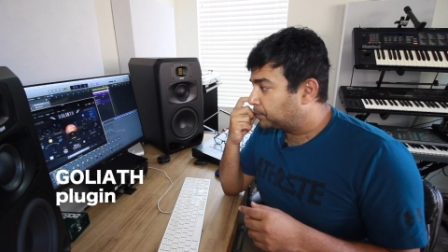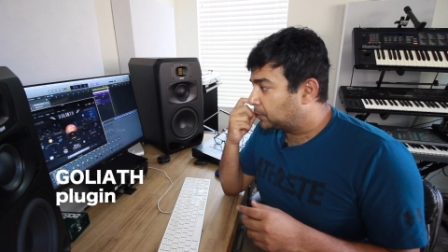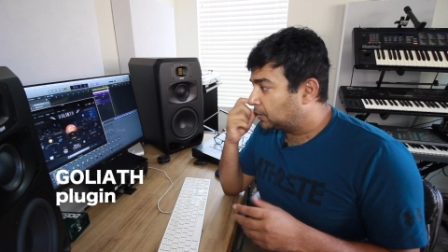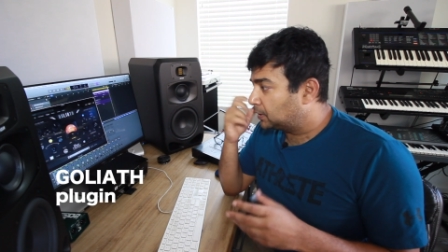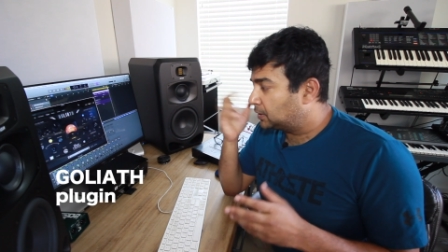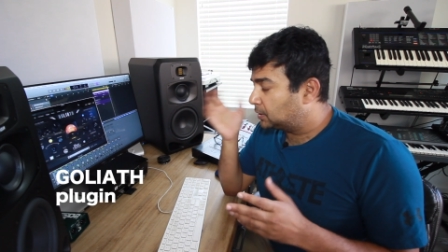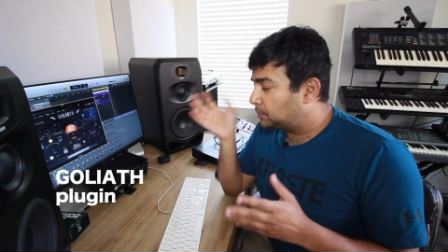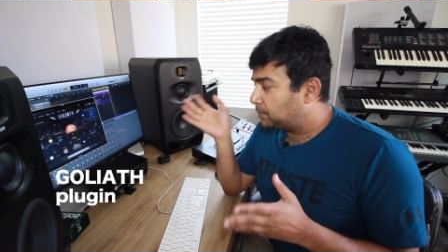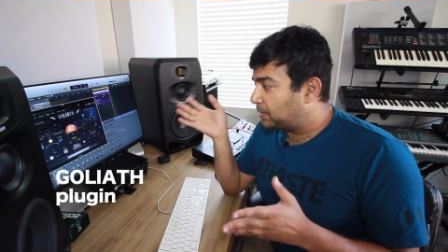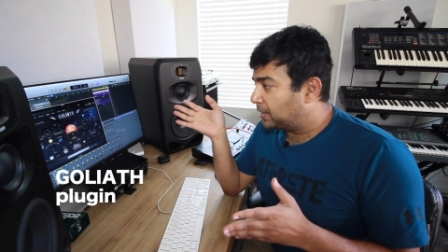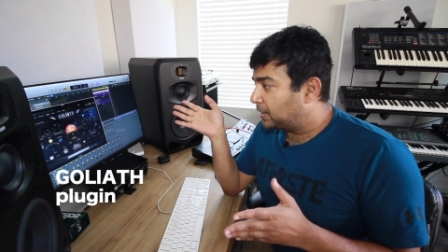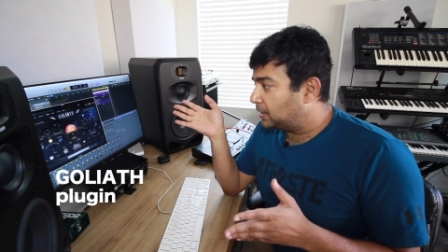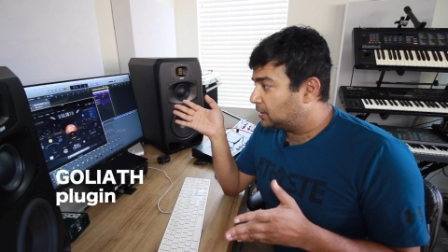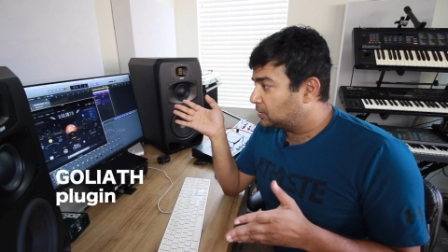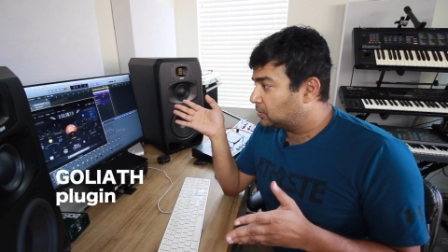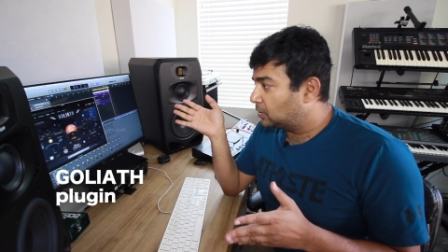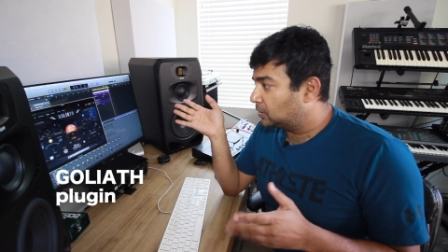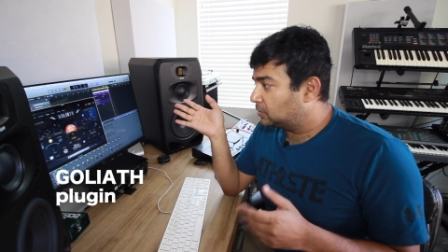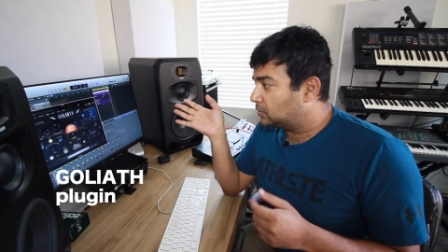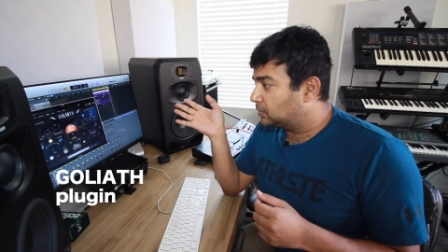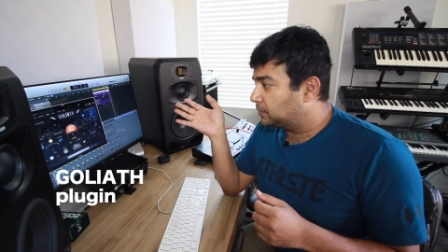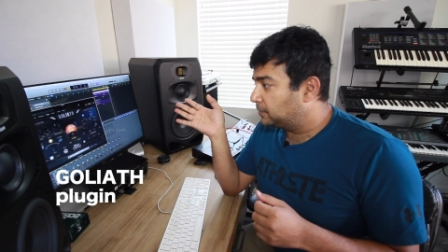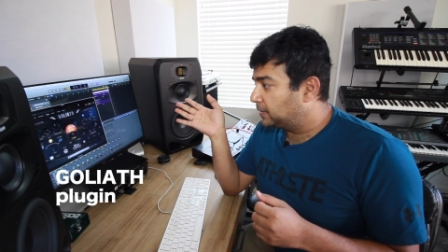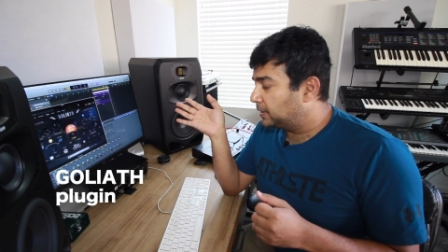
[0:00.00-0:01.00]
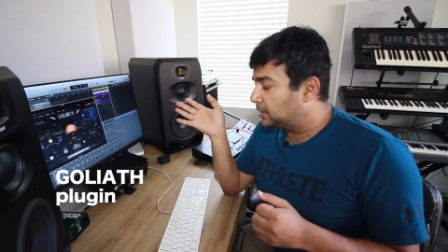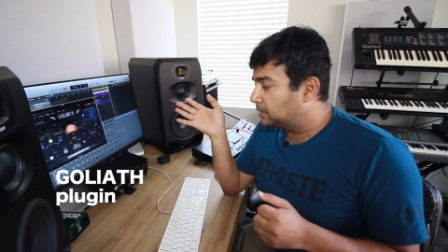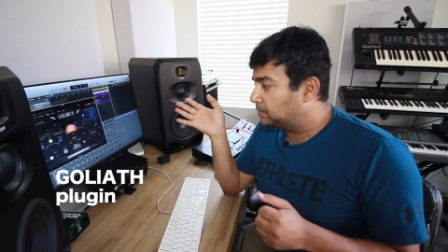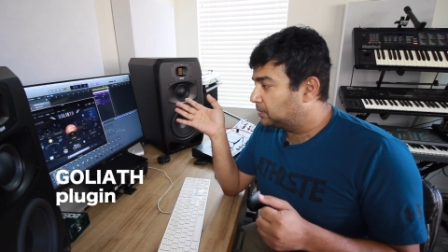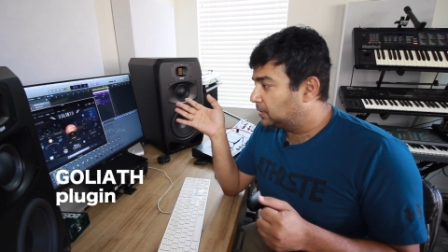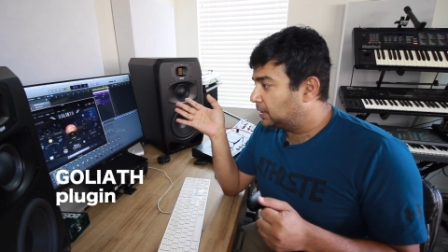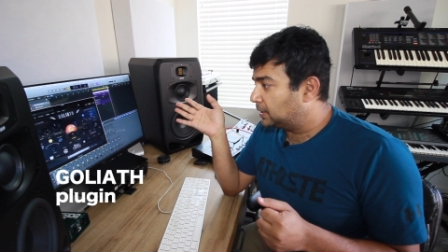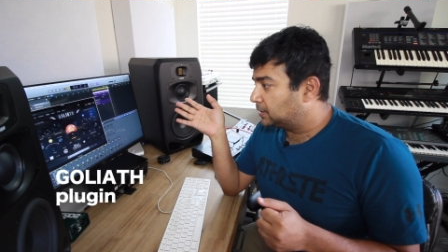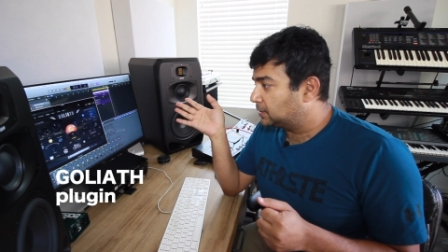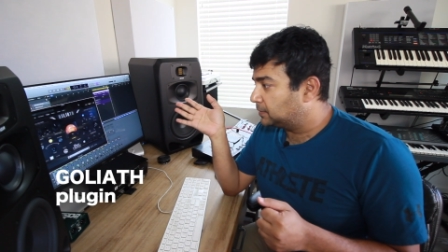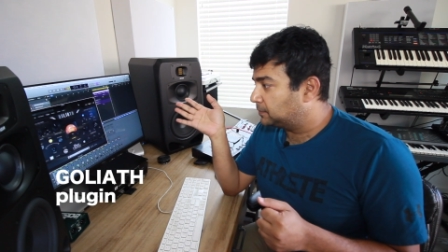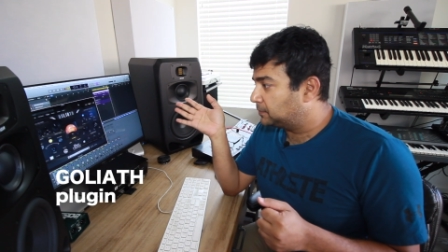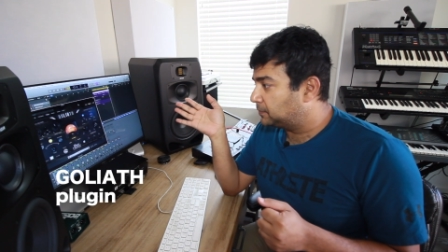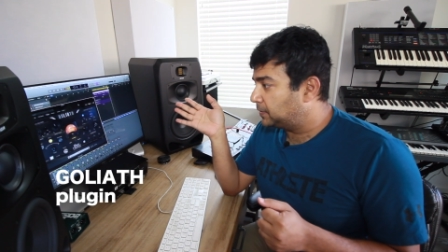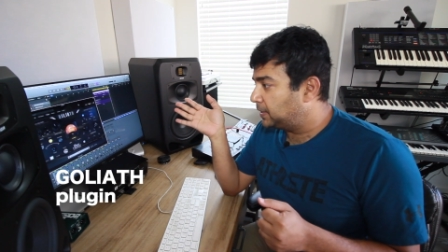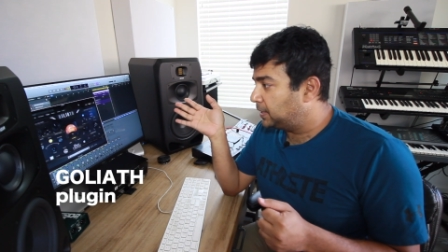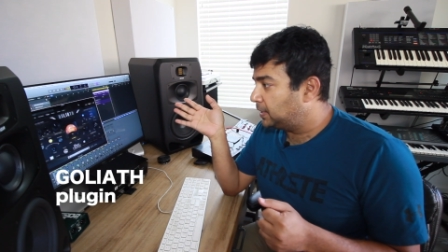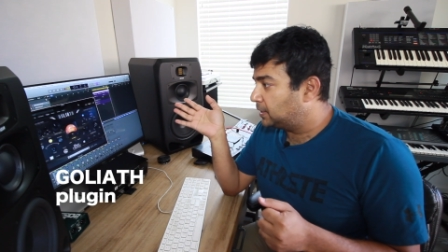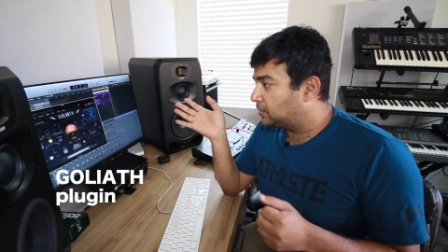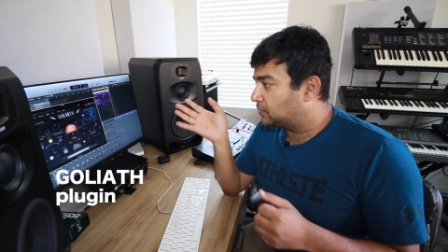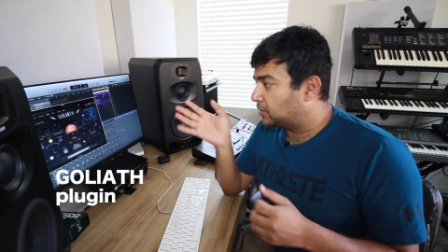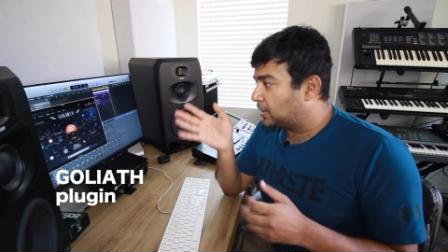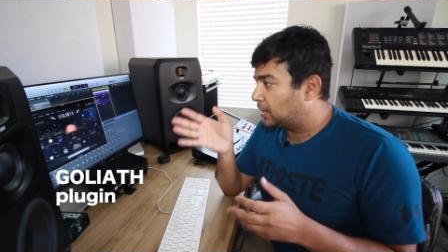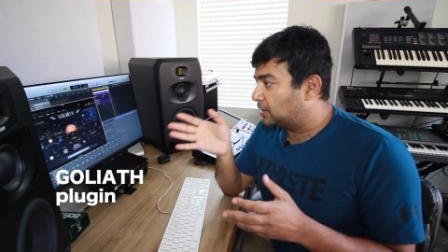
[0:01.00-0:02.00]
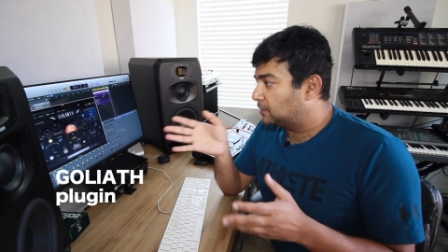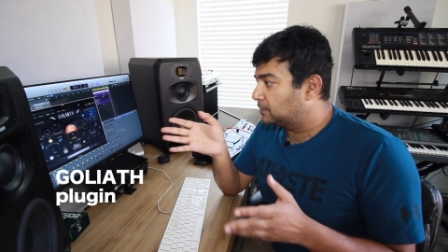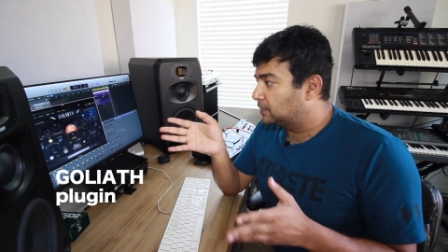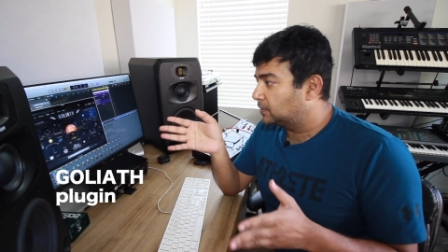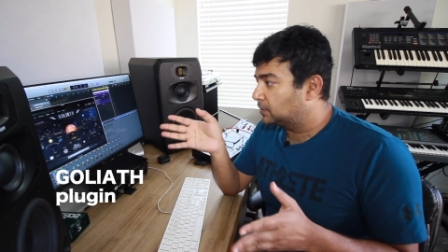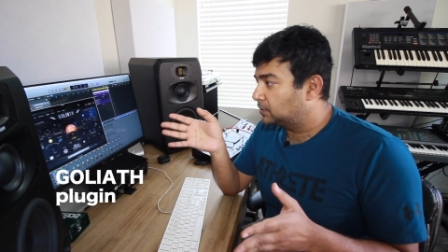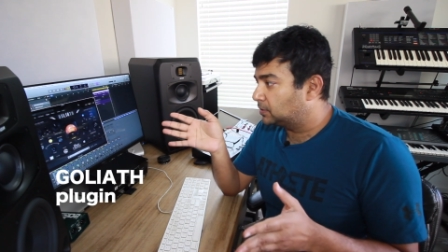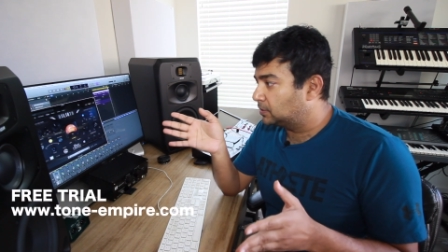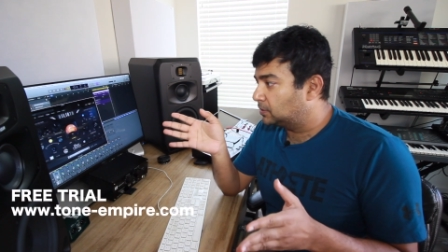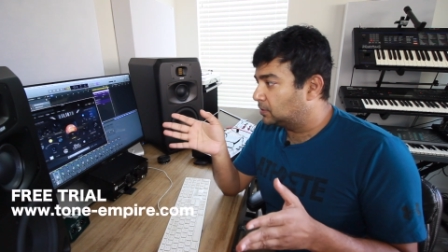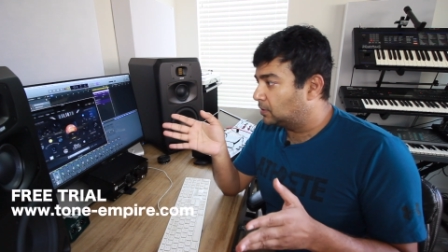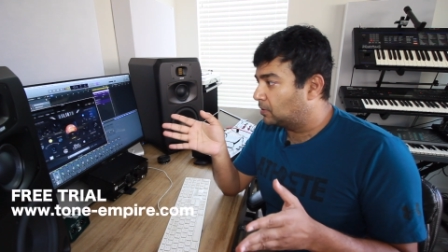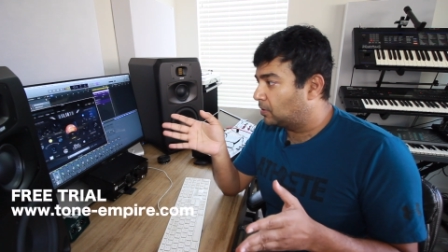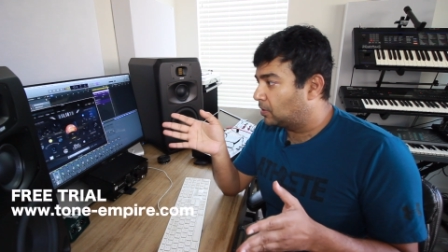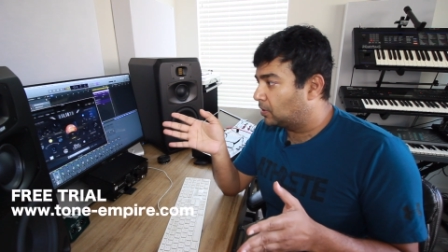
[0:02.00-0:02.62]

This plugin is also available as a free trial version